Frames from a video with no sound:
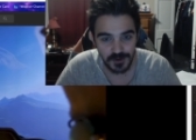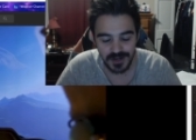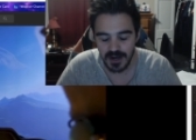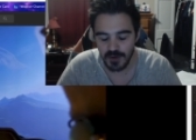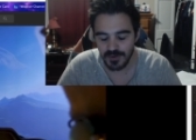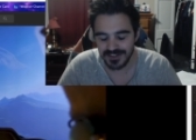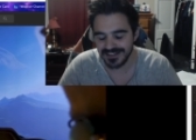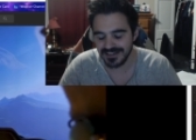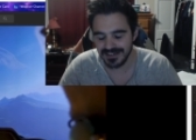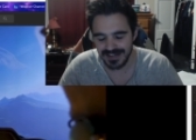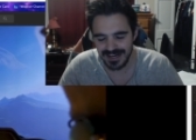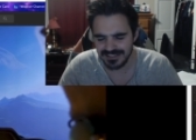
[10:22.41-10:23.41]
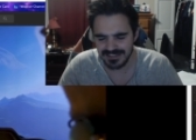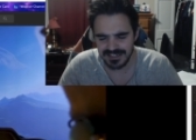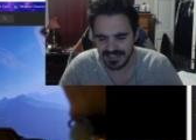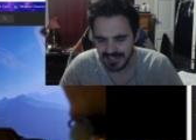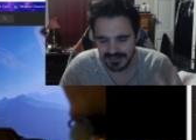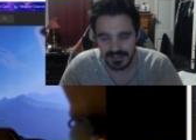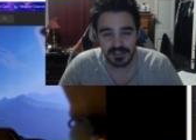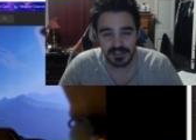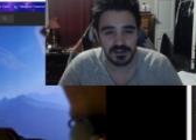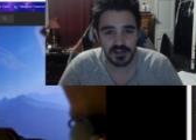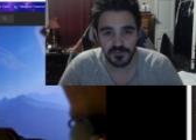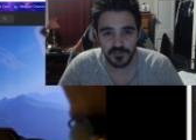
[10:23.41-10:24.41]
and once again, guys, I can't thank you
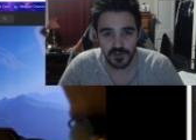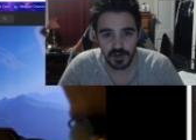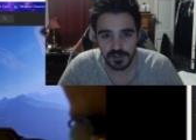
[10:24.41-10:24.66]
enough for